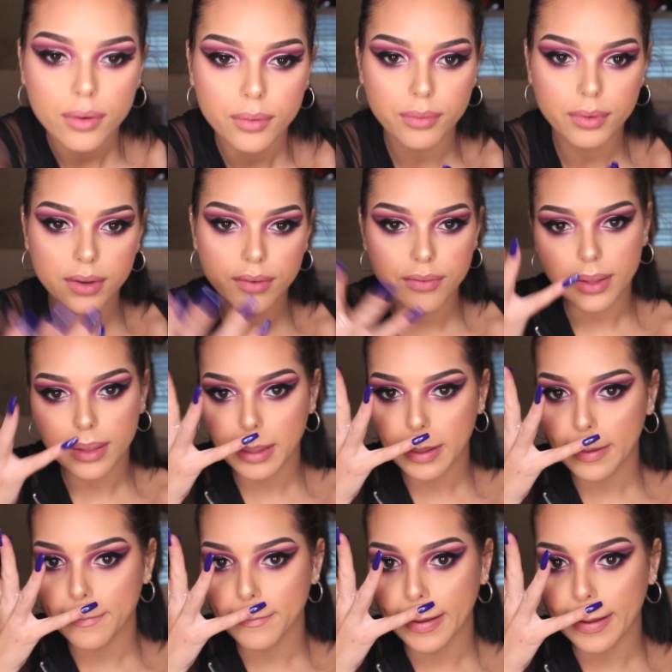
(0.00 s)
refill
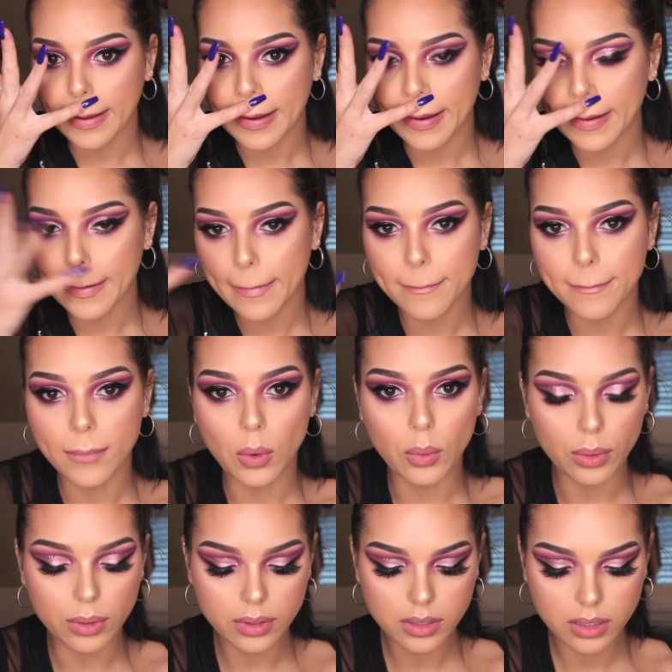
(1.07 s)
in my
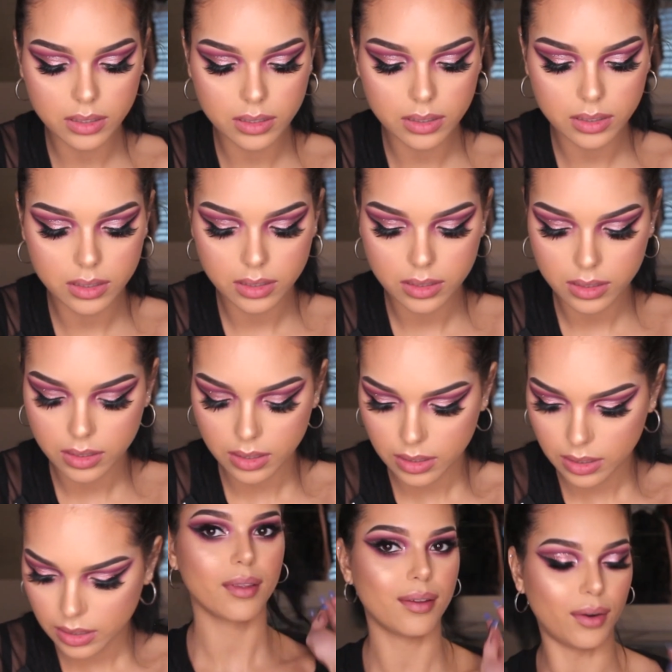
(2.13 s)
mole.
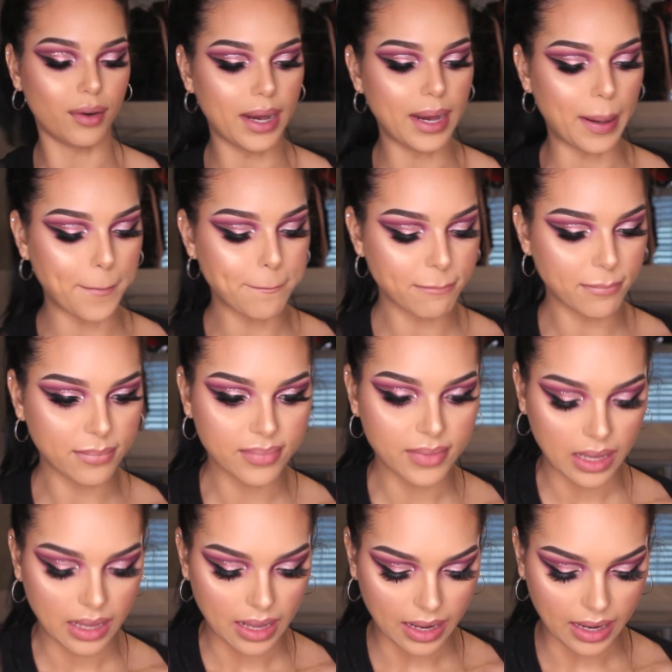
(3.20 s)
Alright,
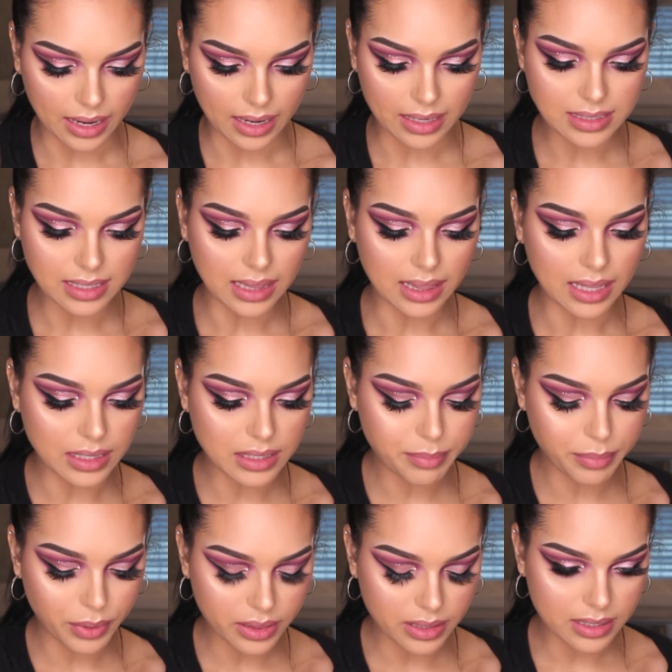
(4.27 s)
and let's
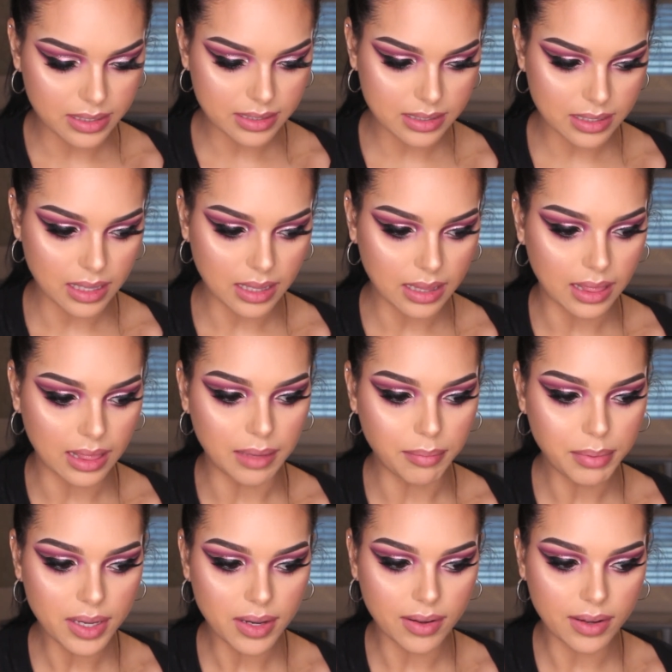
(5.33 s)
put this
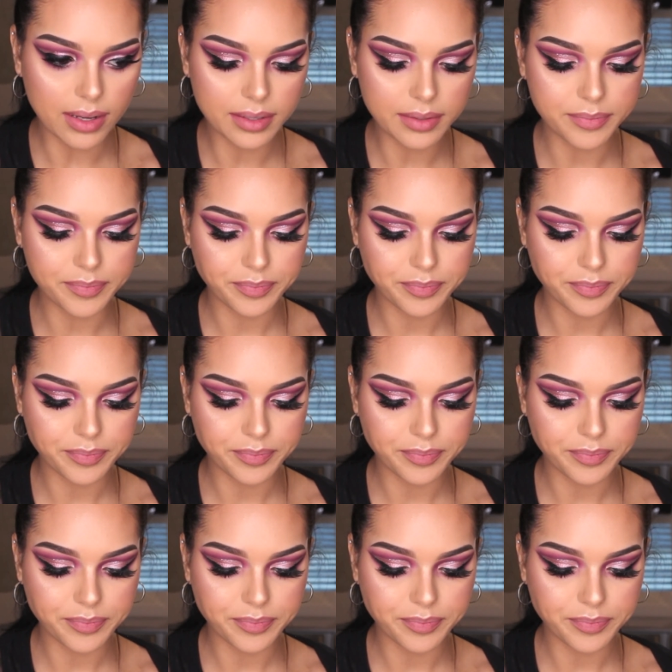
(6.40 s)
lippy on.